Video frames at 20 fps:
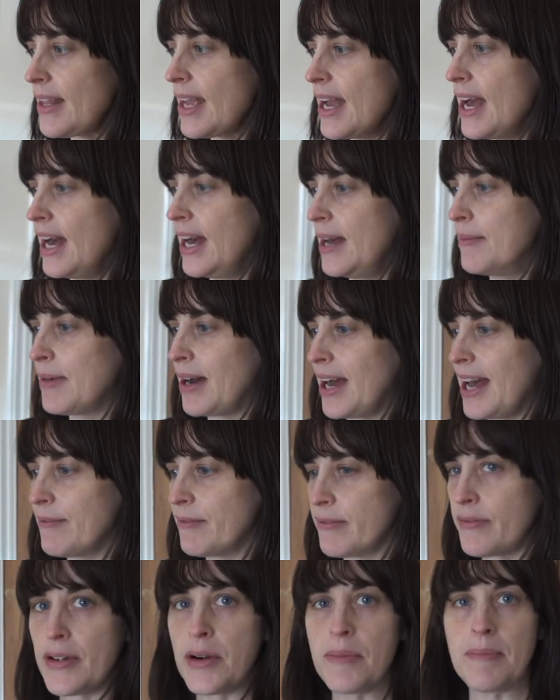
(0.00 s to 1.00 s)
Um, I
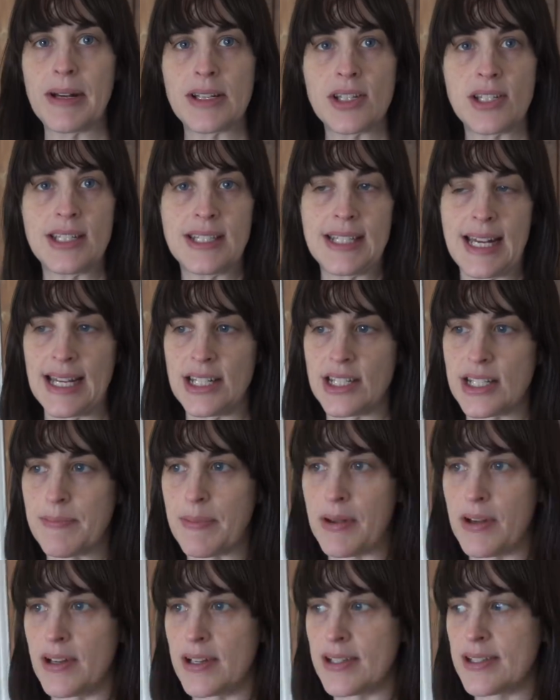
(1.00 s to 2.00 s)
haven't filmed much today just
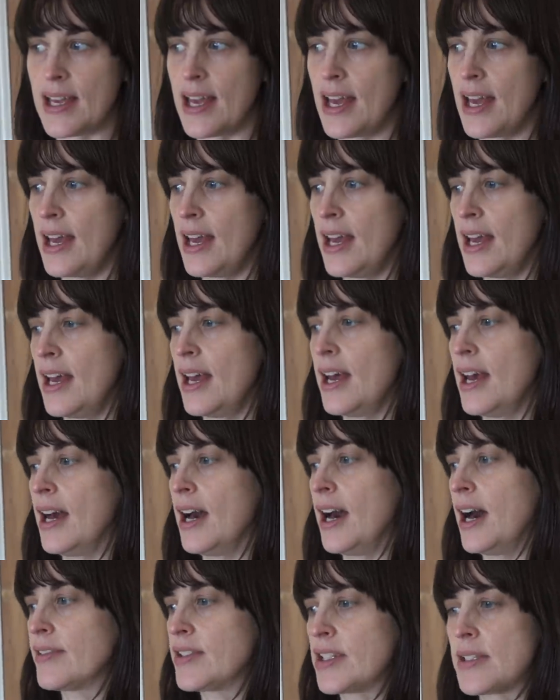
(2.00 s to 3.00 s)
because
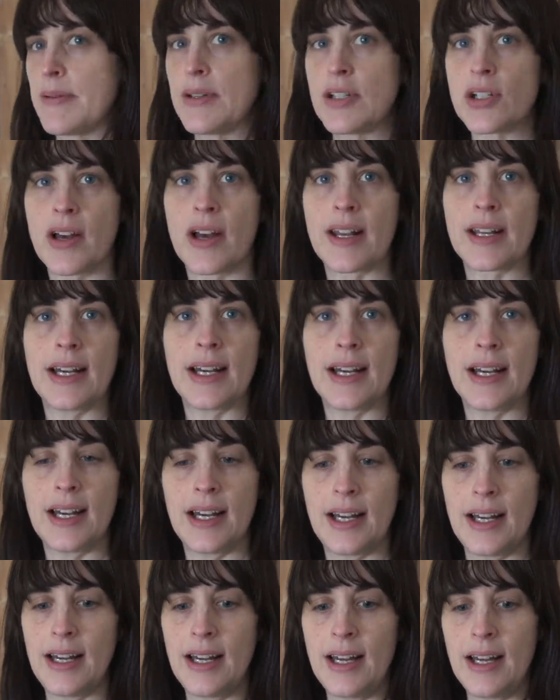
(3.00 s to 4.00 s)
I've just been trying to
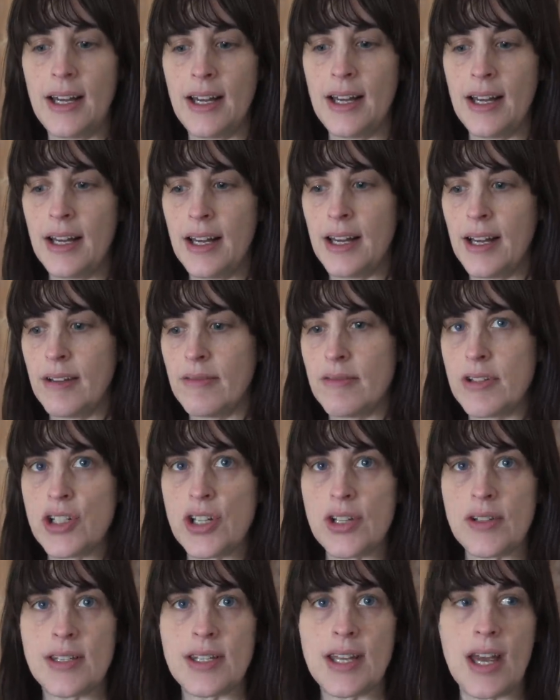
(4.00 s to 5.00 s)

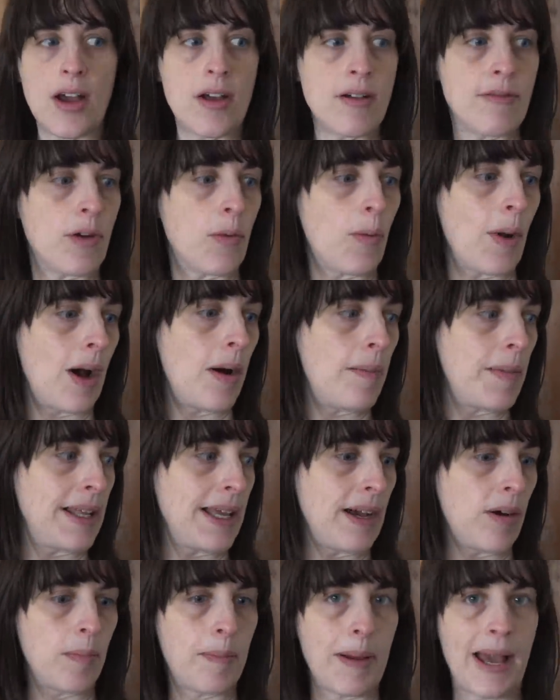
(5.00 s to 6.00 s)
reduce the overwhelm a
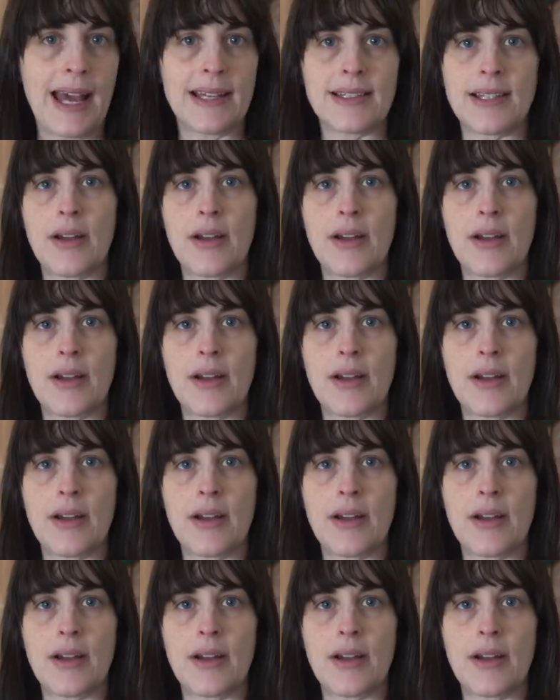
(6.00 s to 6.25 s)
little bit.